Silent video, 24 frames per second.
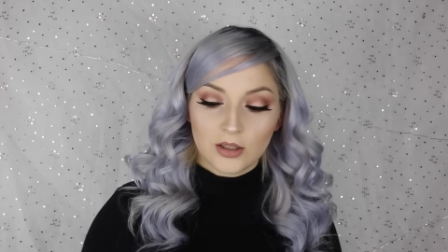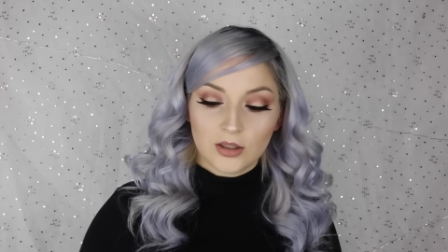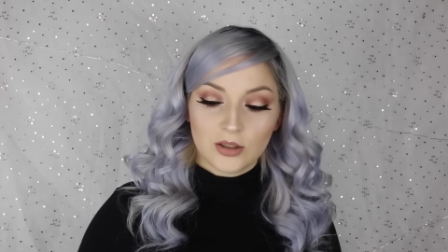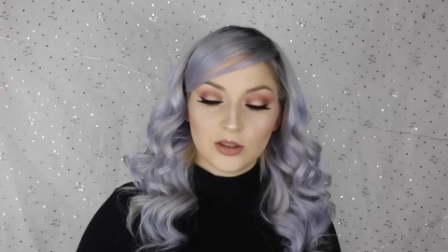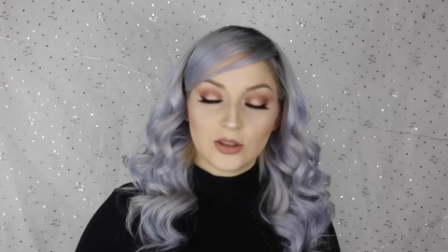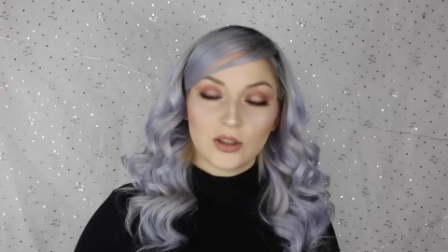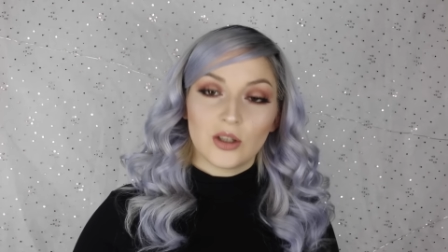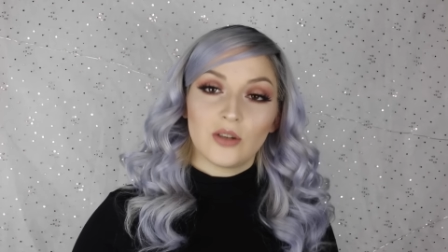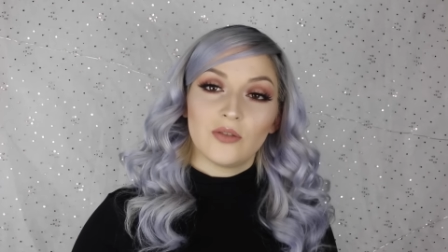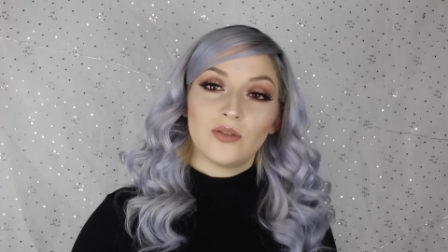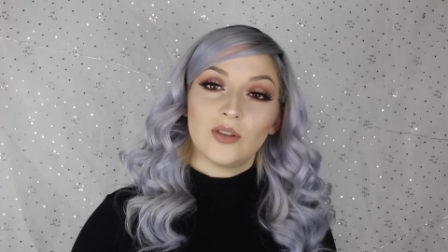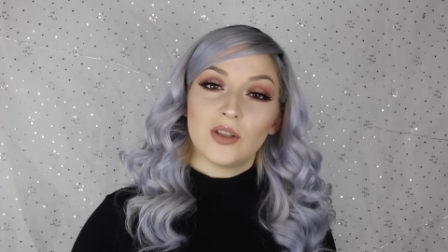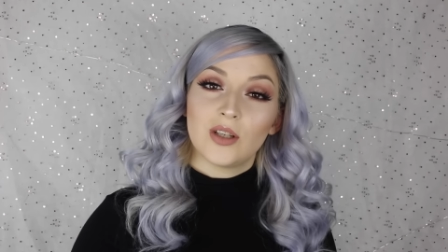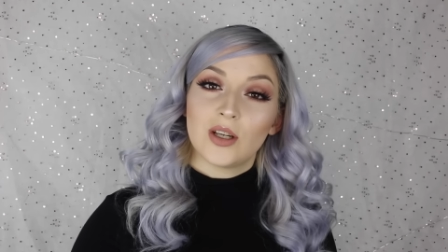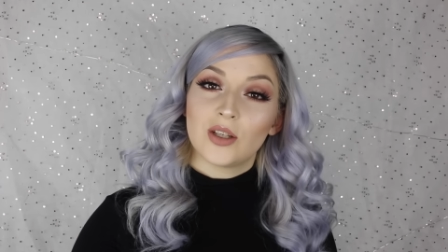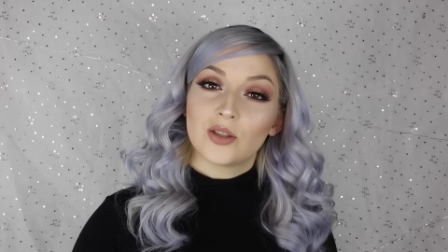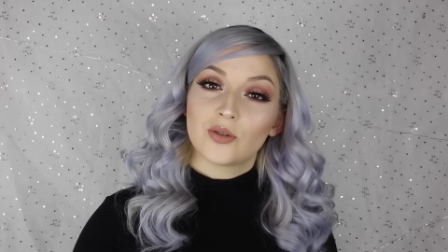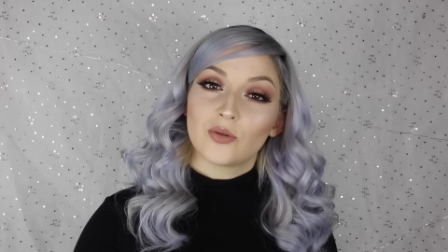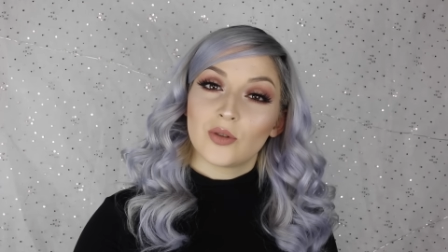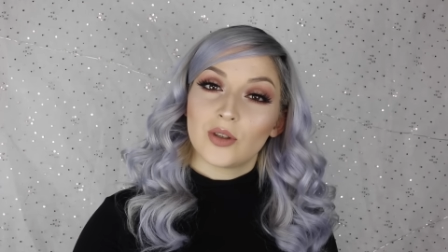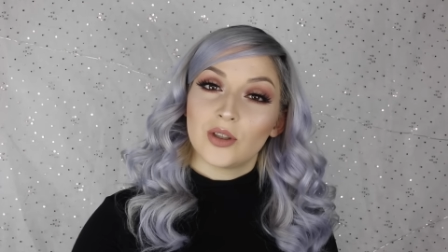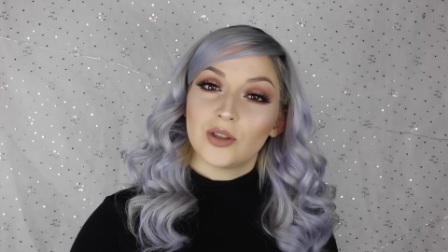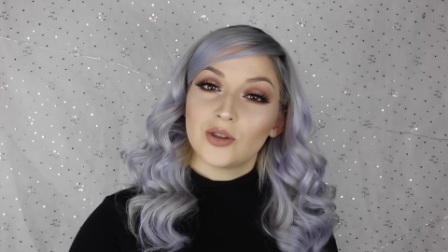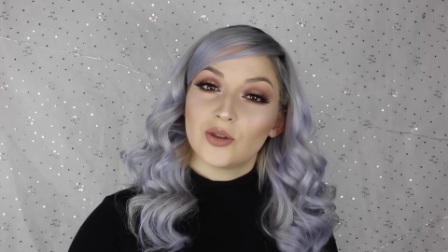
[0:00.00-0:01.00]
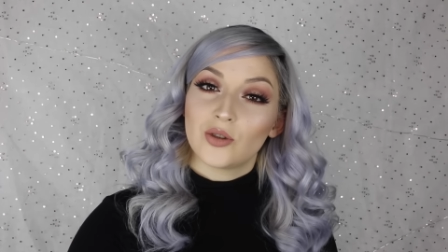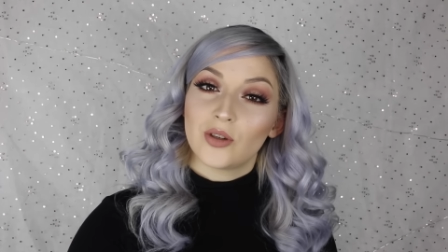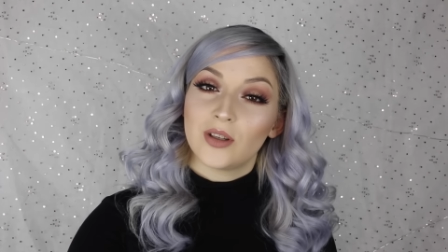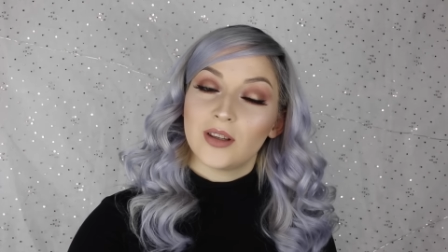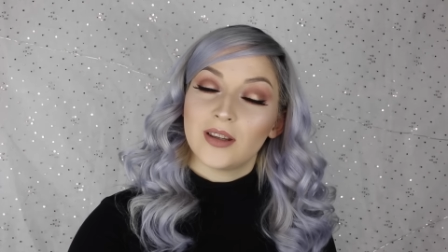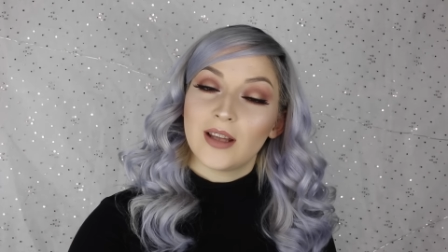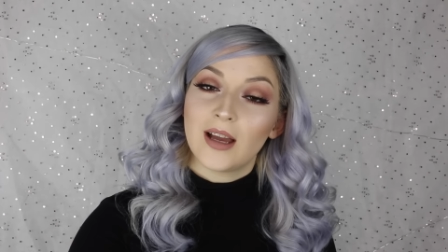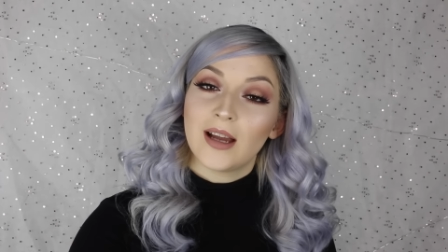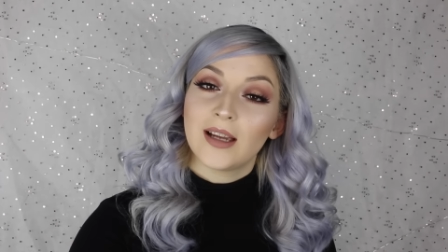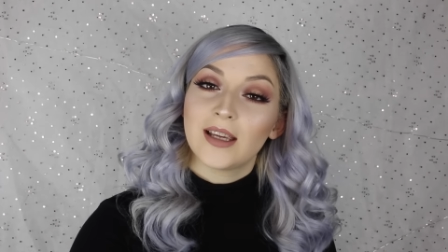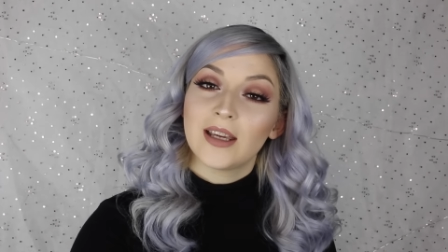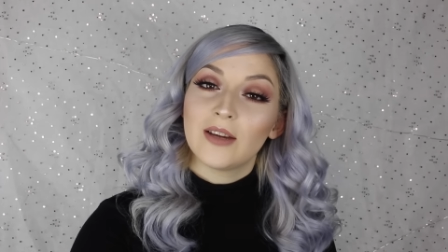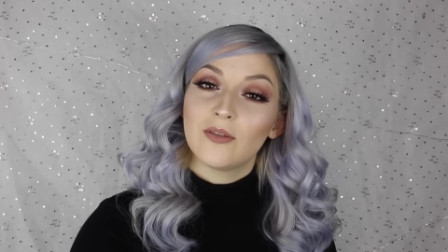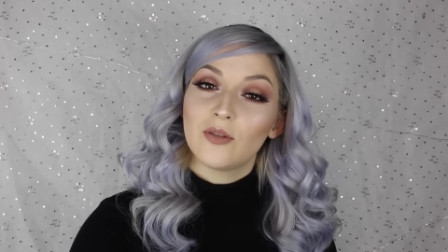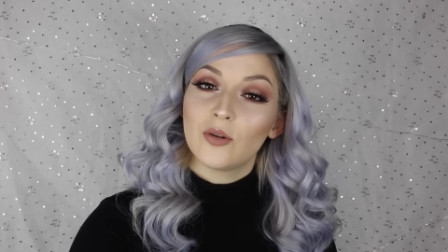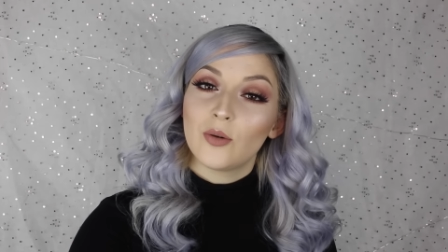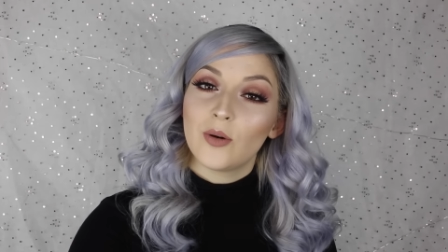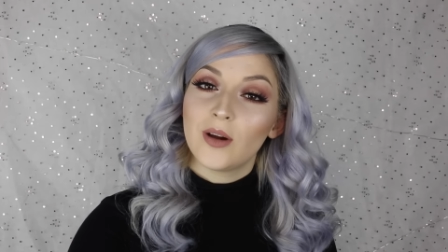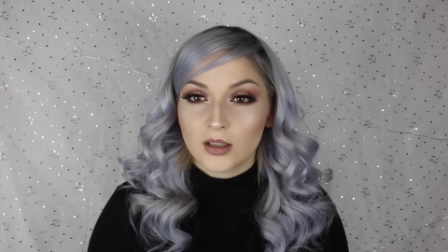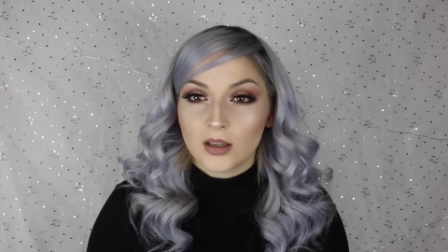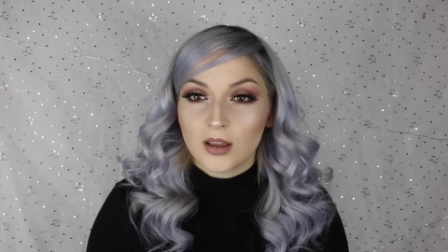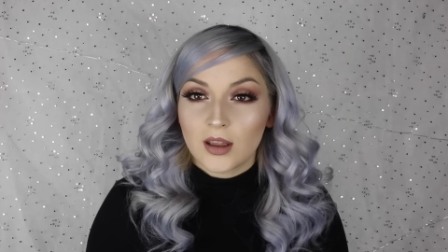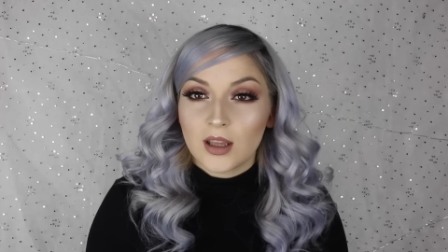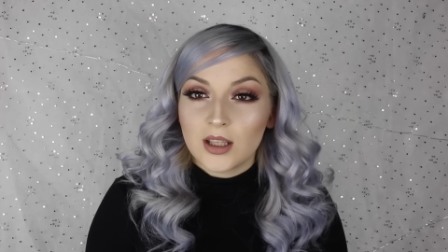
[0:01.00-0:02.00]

So if you guys want to join that giveaway,